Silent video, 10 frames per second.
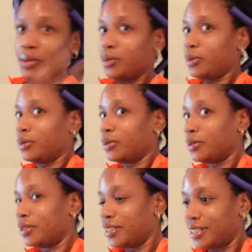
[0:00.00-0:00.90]
Ooh,
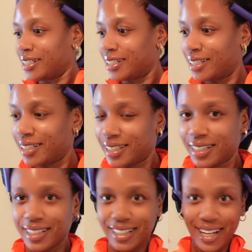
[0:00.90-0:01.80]

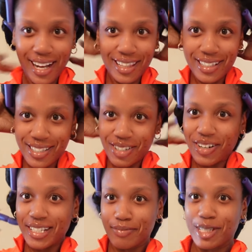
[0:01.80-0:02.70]
I look so
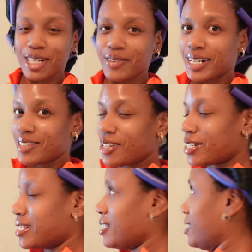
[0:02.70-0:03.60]
crazy. I'm gonna turn around so y'all
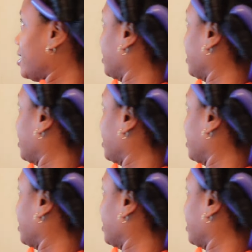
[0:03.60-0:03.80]
can see.